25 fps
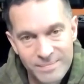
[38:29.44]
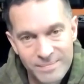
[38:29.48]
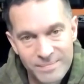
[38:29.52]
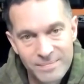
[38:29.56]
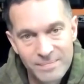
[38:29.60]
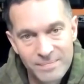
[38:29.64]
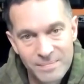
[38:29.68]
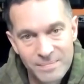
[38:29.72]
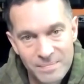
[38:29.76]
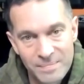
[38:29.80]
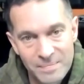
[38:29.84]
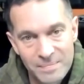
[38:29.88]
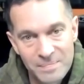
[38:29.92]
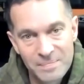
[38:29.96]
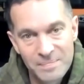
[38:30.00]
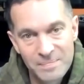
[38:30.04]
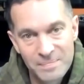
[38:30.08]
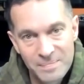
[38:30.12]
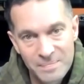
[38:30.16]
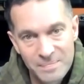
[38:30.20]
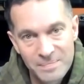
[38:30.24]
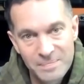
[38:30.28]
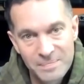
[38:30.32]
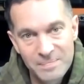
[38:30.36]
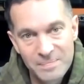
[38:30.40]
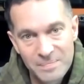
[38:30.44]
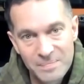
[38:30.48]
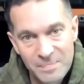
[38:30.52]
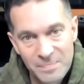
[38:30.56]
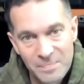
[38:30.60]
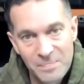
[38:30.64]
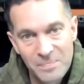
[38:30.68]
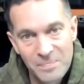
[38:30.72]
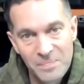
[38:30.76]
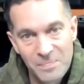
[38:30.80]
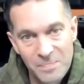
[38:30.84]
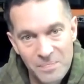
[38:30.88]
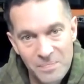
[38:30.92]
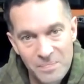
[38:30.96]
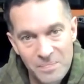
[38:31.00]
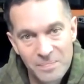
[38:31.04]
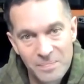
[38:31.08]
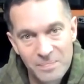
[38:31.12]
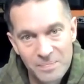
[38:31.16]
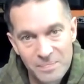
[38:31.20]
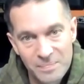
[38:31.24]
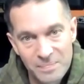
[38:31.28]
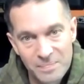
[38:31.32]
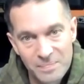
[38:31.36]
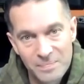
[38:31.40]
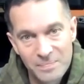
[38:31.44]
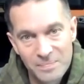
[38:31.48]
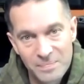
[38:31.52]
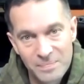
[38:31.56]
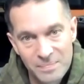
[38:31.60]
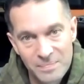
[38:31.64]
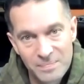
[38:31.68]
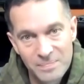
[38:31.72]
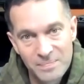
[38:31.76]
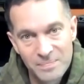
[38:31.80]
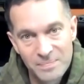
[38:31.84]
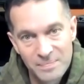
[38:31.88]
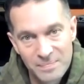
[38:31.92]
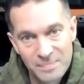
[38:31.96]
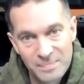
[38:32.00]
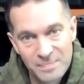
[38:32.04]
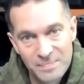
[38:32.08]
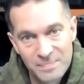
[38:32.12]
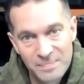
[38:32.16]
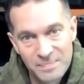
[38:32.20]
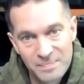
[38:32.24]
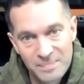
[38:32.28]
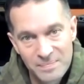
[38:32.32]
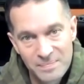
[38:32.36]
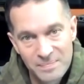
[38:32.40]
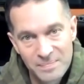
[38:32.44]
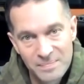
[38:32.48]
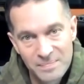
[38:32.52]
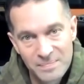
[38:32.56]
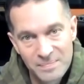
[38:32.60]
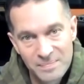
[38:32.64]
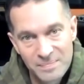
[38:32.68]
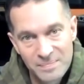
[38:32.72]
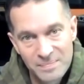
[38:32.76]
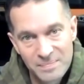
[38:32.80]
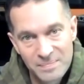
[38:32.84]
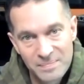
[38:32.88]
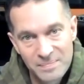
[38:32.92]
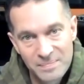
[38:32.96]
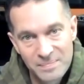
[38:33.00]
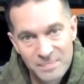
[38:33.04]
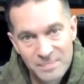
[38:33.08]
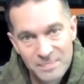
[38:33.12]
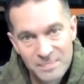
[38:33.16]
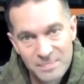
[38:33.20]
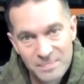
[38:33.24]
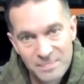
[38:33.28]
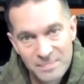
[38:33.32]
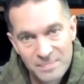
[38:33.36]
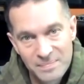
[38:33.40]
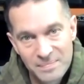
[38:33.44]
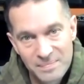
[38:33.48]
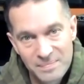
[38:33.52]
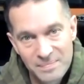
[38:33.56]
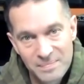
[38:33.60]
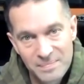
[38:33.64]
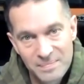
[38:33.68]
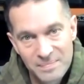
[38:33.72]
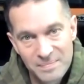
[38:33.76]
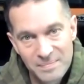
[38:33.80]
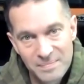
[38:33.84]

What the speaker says: The person shown says nothing.